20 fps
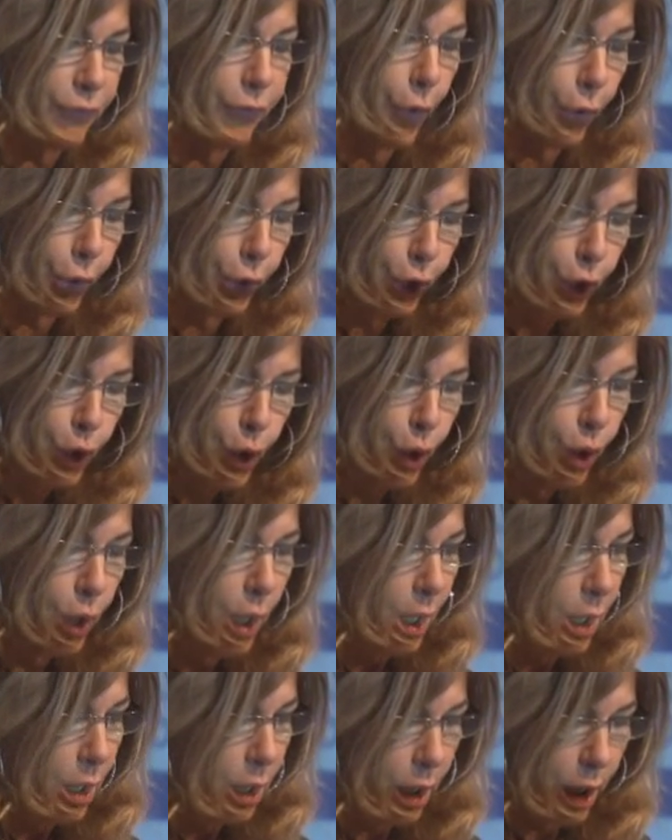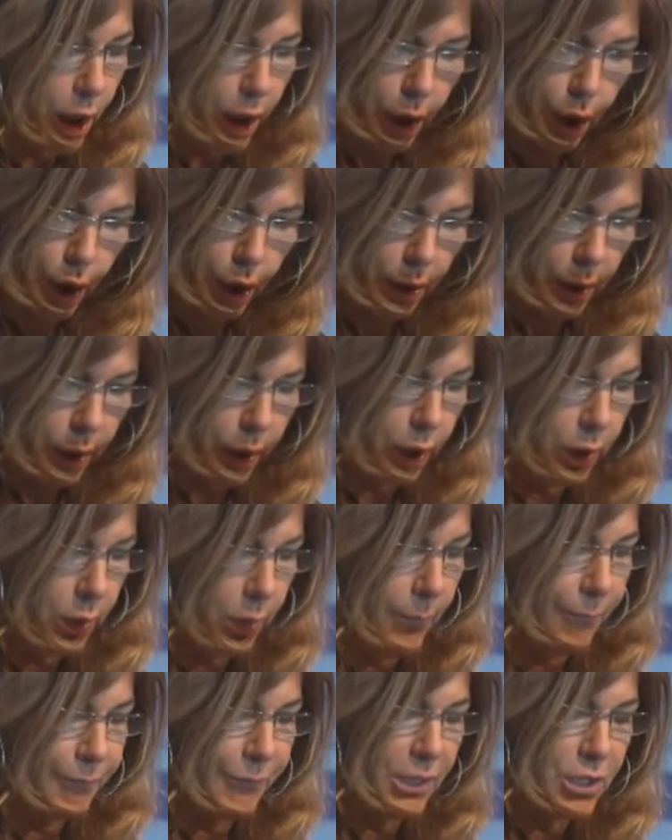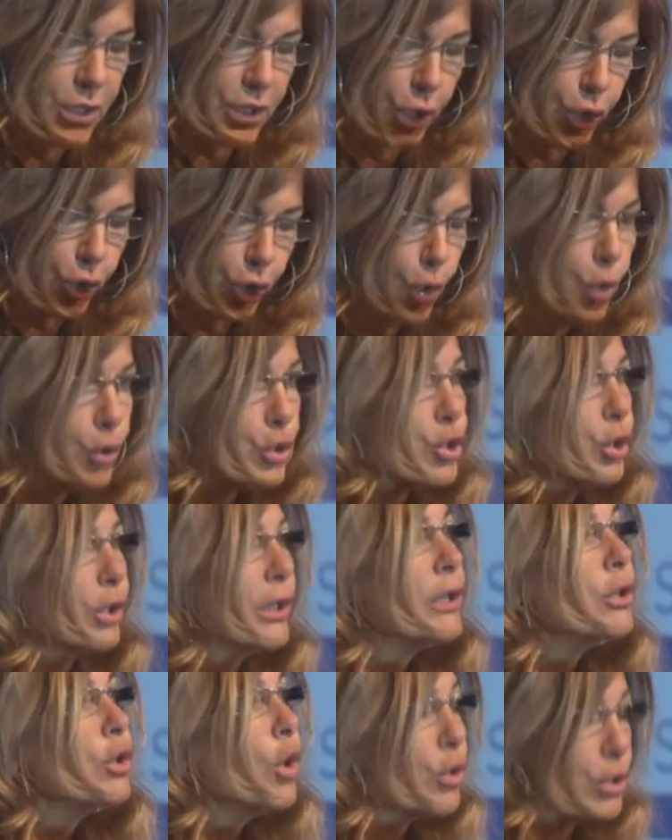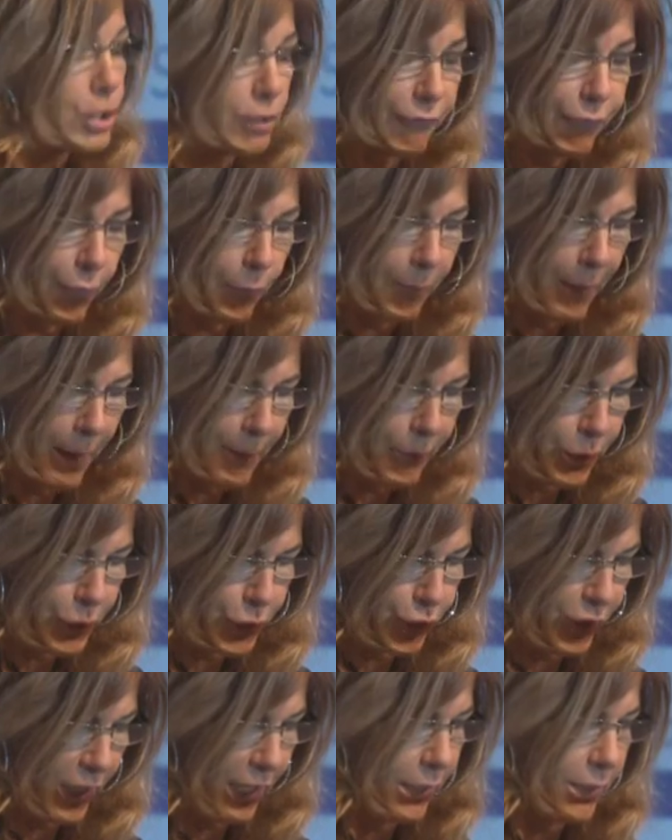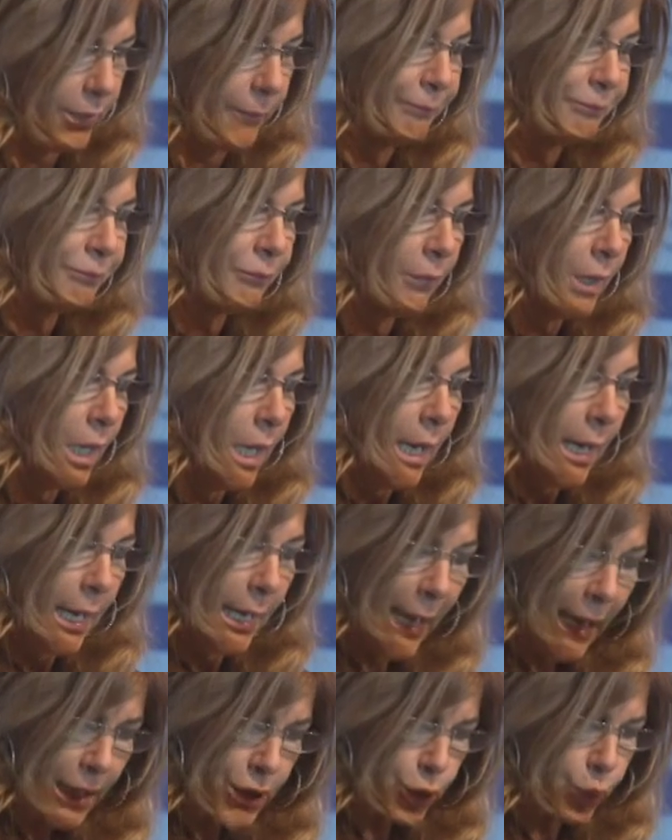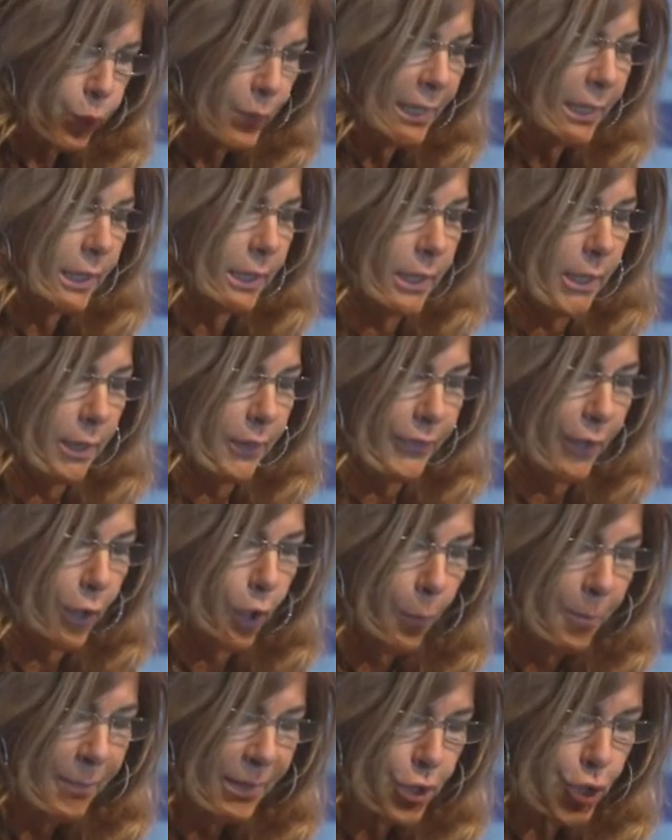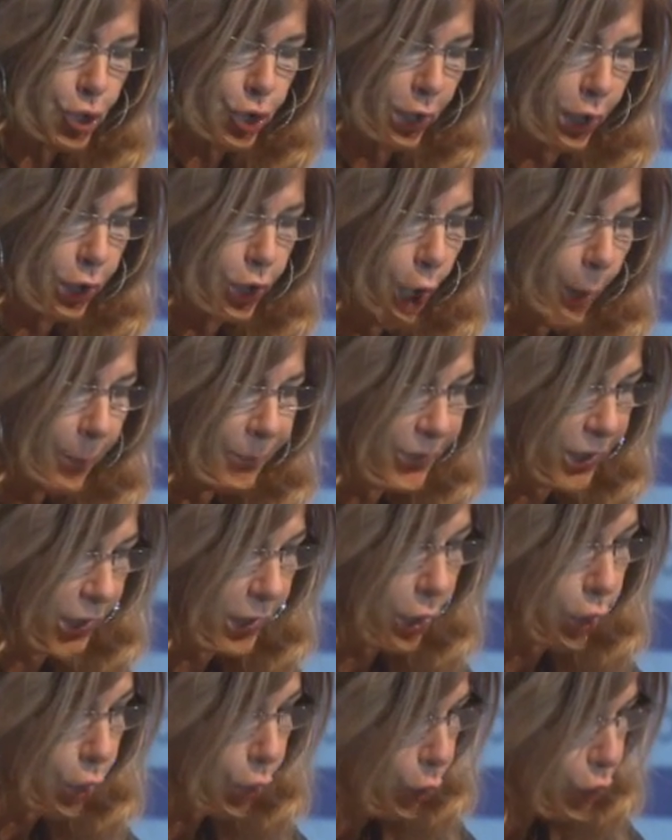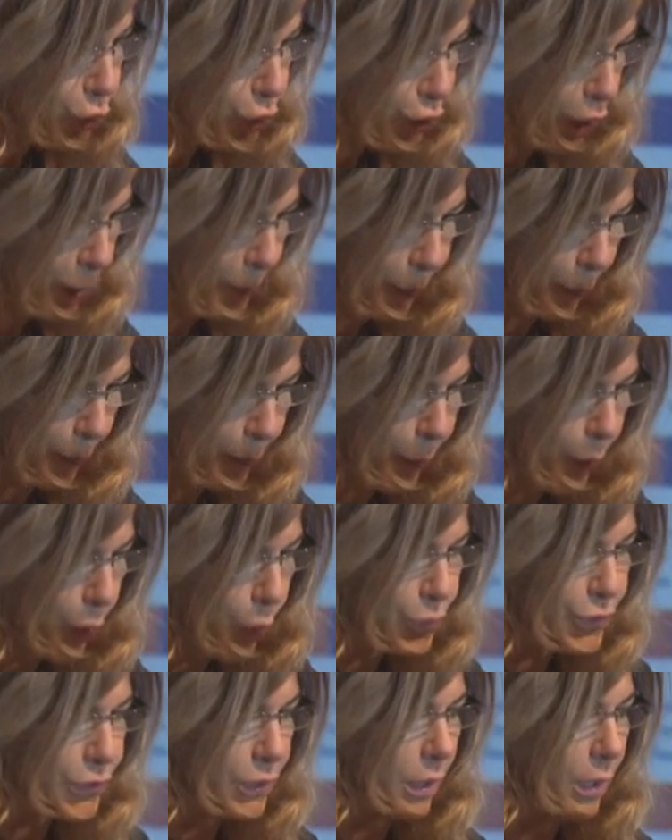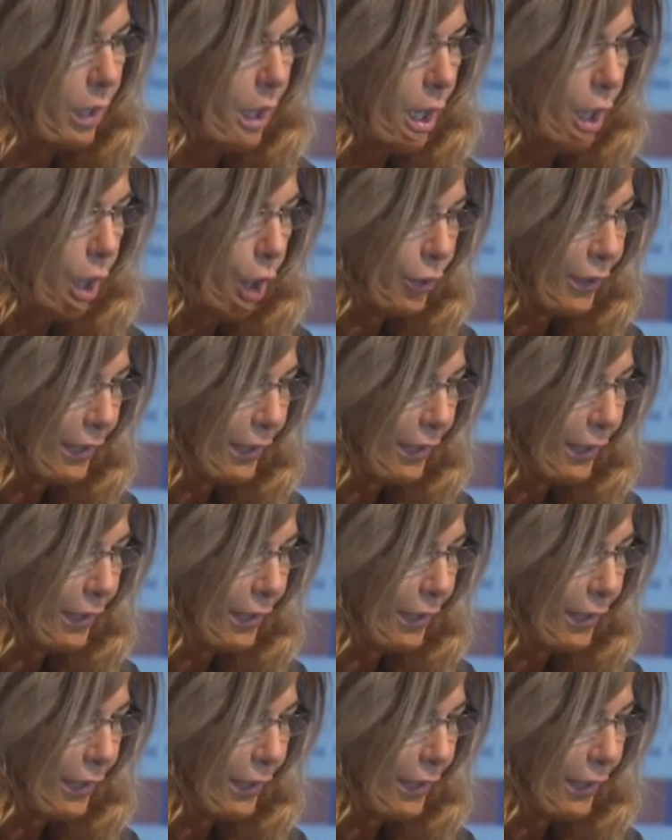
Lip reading: for EU institution and also for member states. Last week, the Commission adopted crucial proposal on